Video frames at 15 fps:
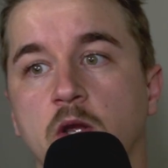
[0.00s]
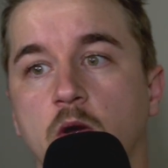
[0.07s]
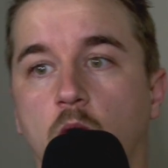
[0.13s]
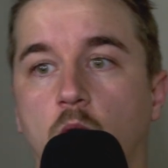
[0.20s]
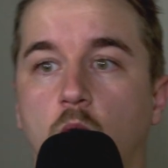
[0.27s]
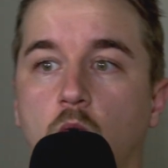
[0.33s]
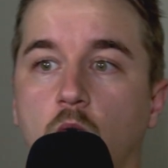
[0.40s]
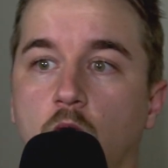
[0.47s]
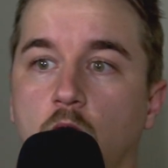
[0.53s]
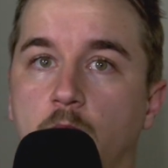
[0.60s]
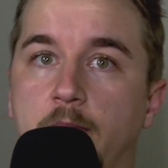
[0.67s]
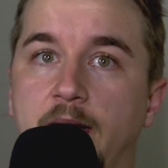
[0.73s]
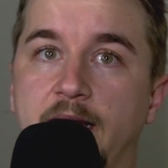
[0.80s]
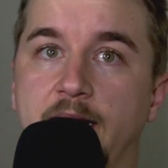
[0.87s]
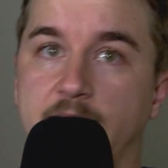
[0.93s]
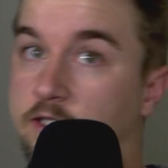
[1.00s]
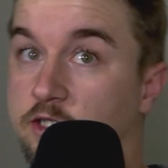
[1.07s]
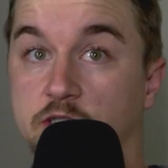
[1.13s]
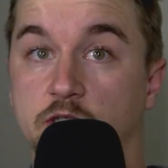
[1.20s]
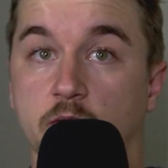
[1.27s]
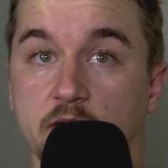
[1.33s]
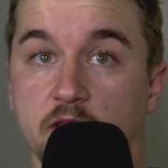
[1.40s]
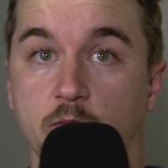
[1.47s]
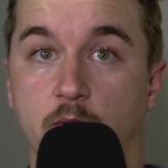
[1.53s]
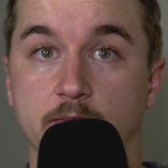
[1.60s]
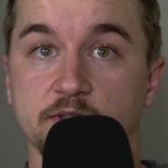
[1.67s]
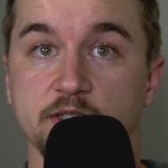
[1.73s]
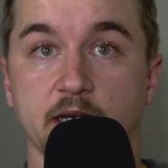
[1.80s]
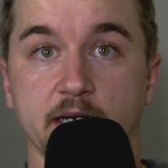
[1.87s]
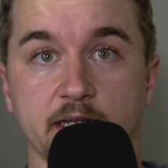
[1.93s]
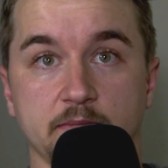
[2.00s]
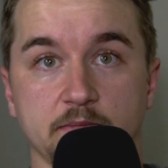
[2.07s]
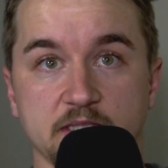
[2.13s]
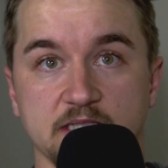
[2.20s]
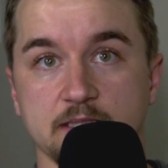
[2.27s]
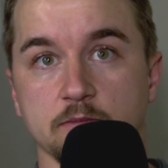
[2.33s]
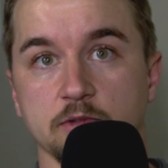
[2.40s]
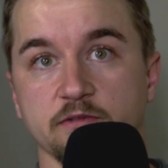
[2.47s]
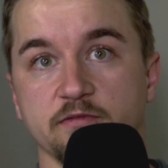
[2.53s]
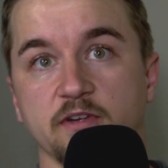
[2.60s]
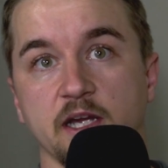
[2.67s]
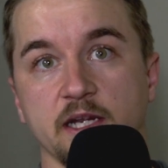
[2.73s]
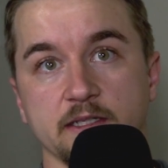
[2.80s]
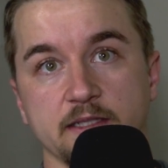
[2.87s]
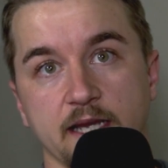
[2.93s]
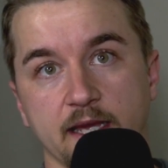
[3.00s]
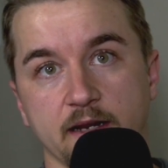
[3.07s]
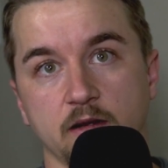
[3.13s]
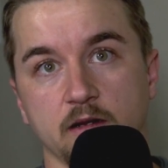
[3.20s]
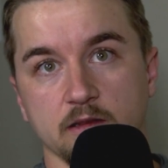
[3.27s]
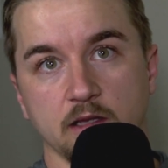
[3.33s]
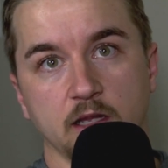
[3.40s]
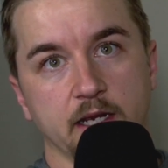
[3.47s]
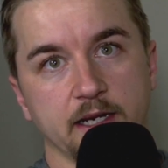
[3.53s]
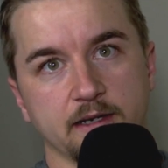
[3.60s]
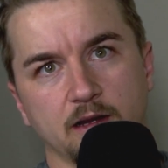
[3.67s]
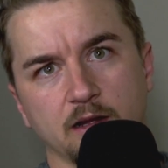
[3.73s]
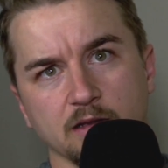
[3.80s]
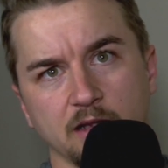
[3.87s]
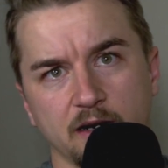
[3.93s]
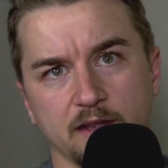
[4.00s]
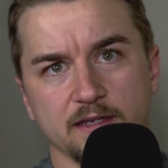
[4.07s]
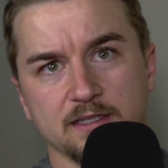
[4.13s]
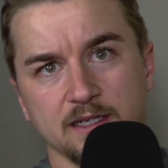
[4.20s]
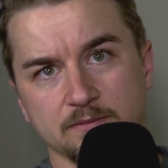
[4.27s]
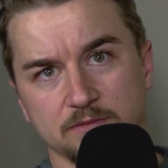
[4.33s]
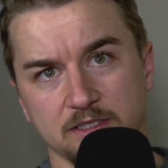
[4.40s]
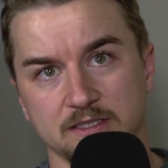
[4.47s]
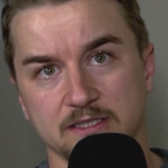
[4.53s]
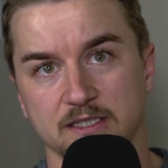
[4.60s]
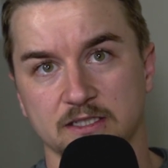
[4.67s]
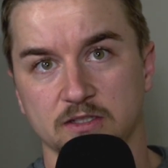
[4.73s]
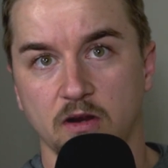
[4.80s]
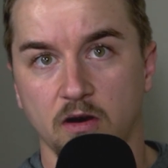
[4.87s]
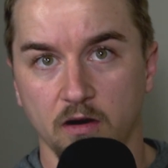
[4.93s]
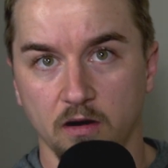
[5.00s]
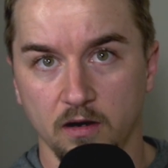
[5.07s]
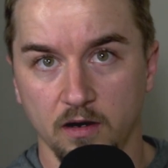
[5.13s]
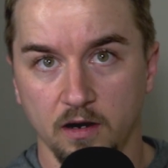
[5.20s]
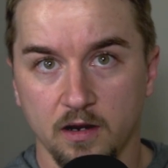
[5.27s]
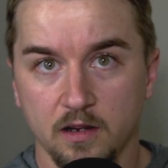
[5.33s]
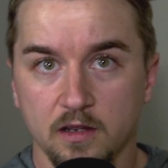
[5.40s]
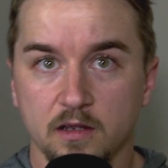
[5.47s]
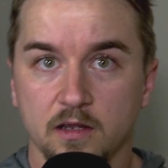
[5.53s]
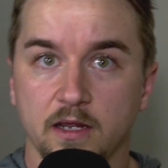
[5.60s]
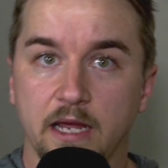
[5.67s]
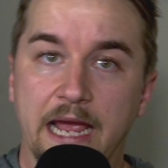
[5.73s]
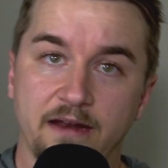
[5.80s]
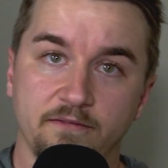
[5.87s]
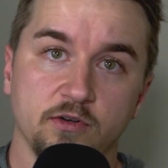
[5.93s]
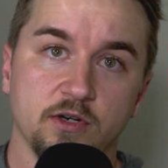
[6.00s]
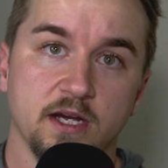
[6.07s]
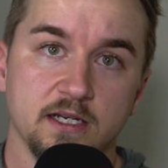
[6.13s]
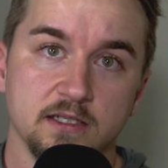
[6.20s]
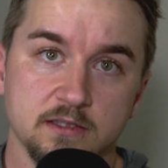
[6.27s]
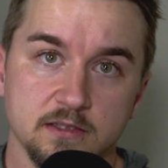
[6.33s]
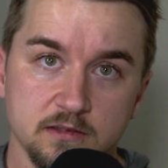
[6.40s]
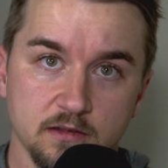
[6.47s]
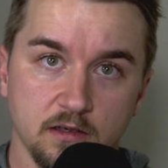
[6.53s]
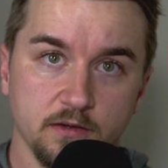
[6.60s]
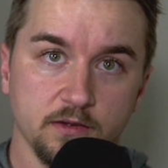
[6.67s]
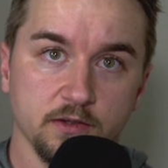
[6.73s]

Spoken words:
or by just going to the website and being able to find that online. A lot of the times these things are advertised on the